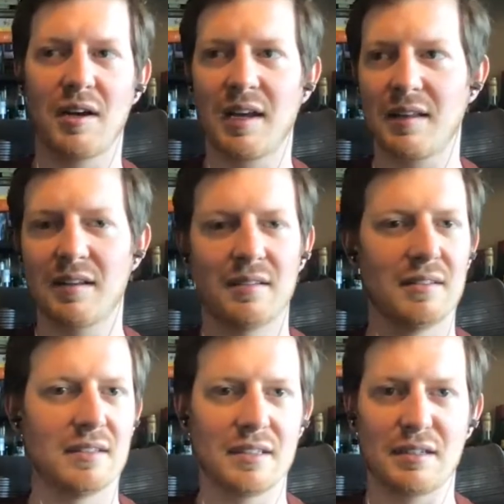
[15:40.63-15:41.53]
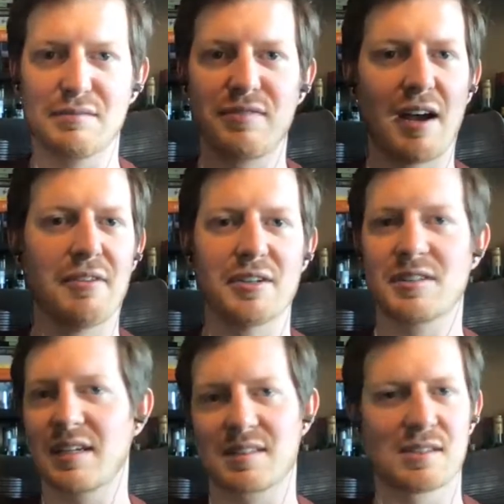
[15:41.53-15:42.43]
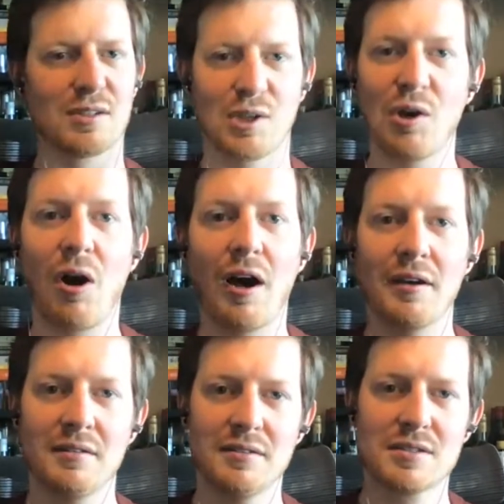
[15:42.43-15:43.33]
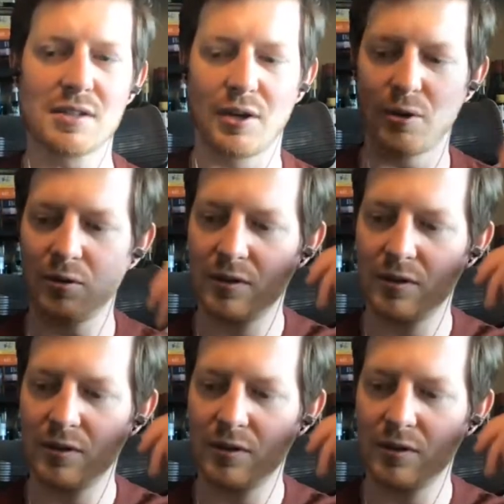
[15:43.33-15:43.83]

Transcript: and 5 years that's gone. So